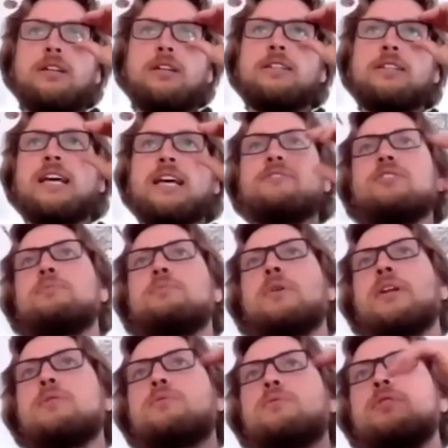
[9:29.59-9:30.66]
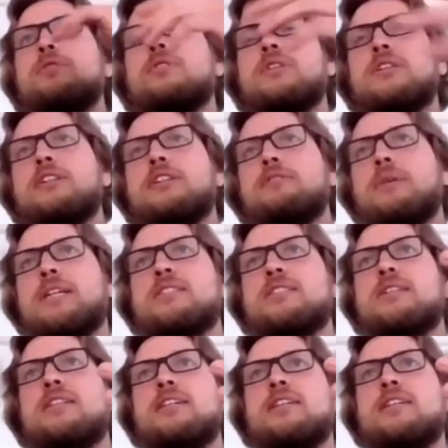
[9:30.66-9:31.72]
and everybody would
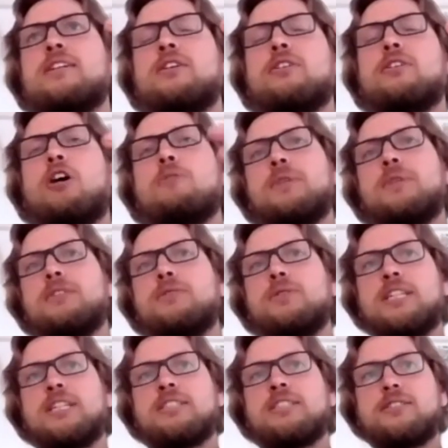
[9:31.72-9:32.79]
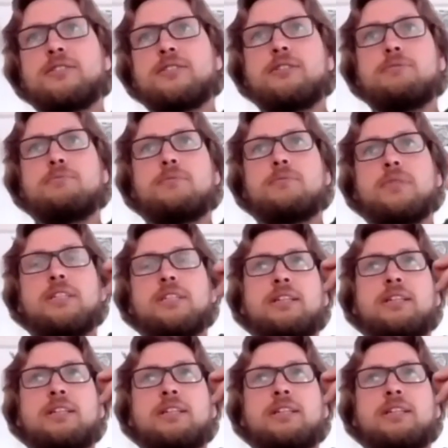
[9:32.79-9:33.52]
basically come into that system